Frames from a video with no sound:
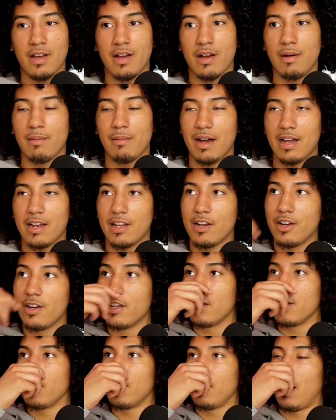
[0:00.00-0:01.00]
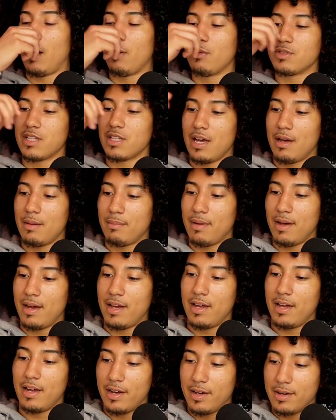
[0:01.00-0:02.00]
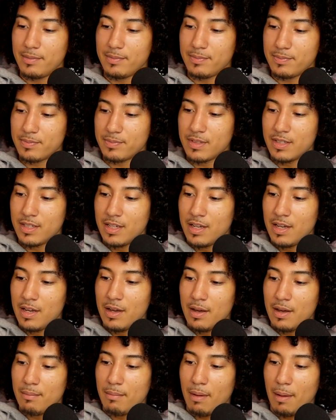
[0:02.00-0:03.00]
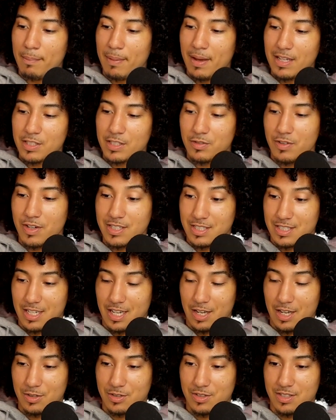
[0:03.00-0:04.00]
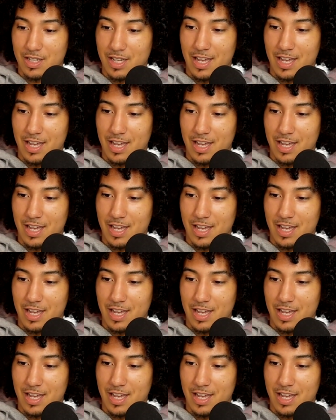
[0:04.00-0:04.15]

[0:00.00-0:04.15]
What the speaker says: my literally, I was at my best friend's house,